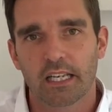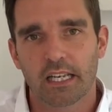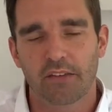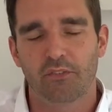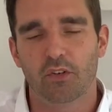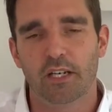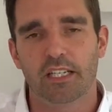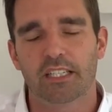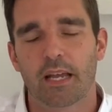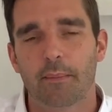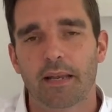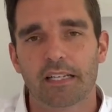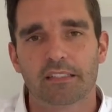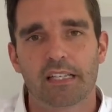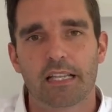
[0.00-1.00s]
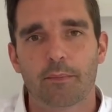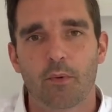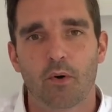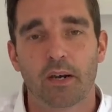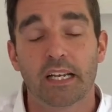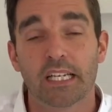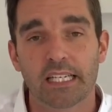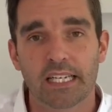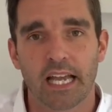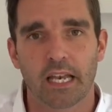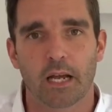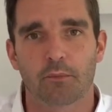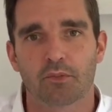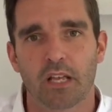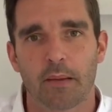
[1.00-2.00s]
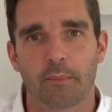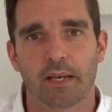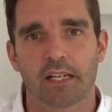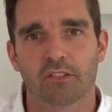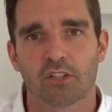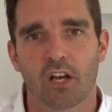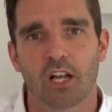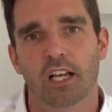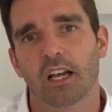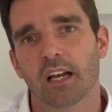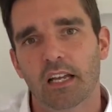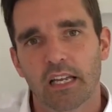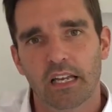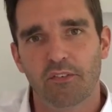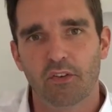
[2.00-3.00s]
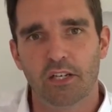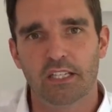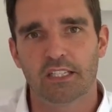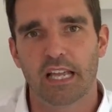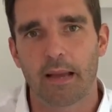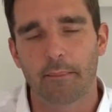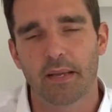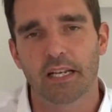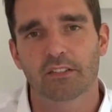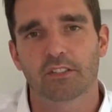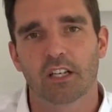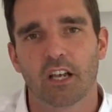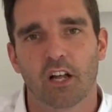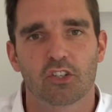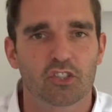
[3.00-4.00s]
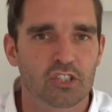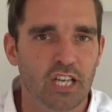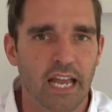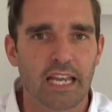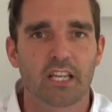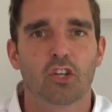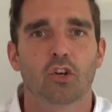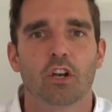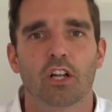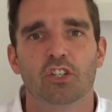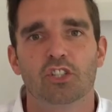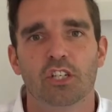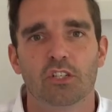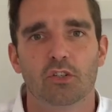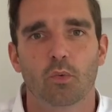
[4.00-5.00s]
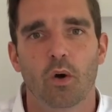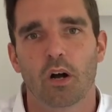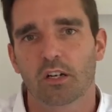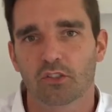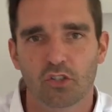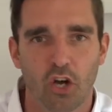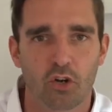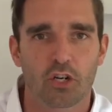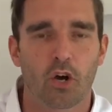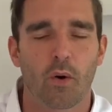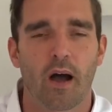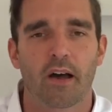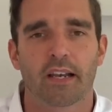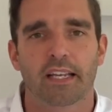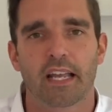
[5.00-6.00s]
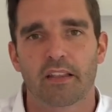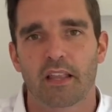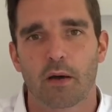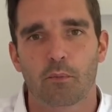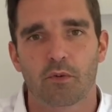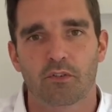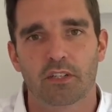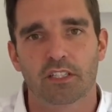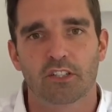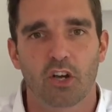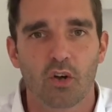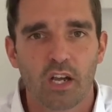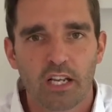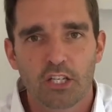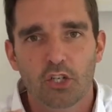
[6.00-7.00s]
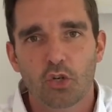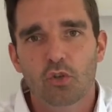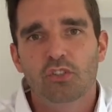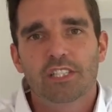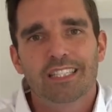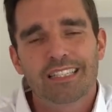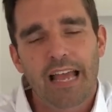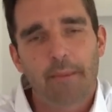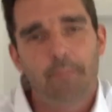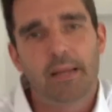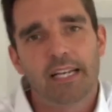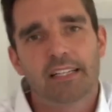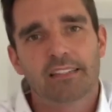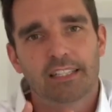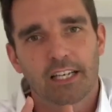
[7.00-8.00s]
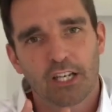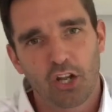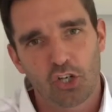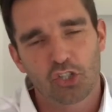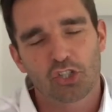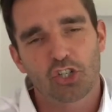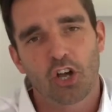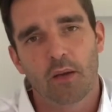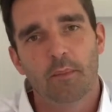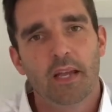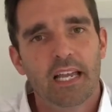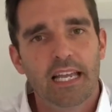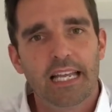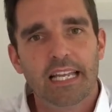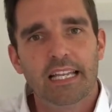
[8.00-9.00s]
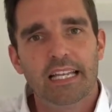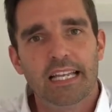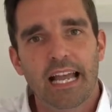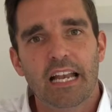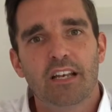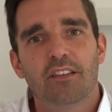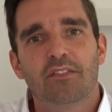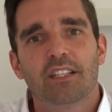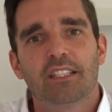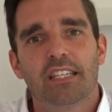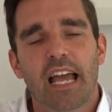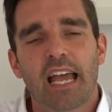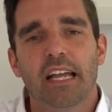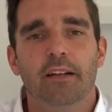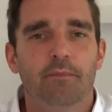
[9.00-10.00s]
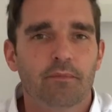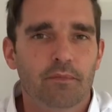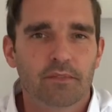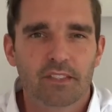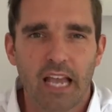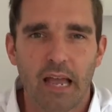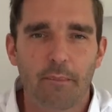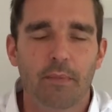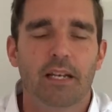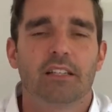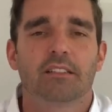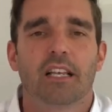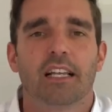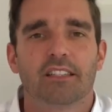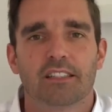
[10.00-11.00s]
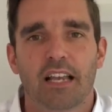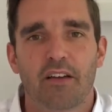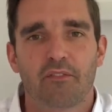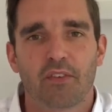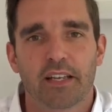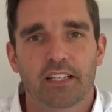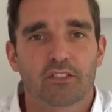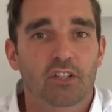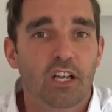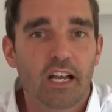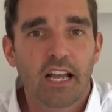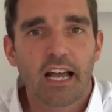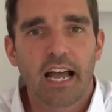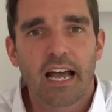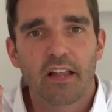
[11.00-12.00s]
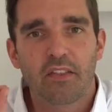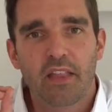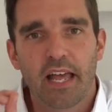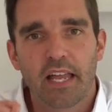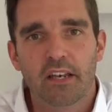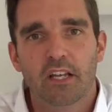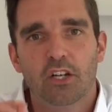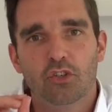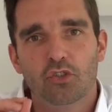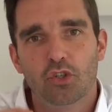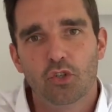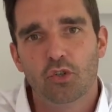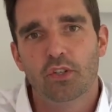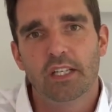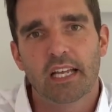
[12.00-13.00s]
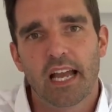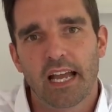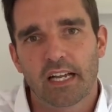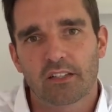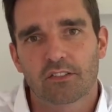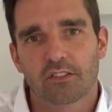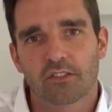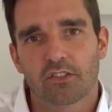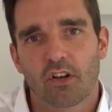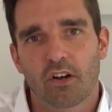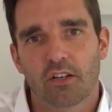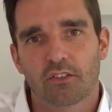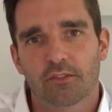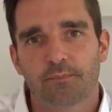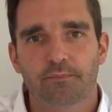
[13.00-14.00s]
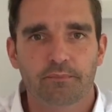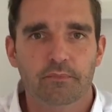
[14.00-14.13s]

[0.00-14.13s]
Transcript: If you need 10 minutes in the morning, get up 10 minutes earlier. If you need 10 minutes at lunch, take your lunch into work. Don't go out and get that burrito. Use the 10 minutes at lunchtime. In the end of the day, 10 minutes less Netflix, and then do the exercise.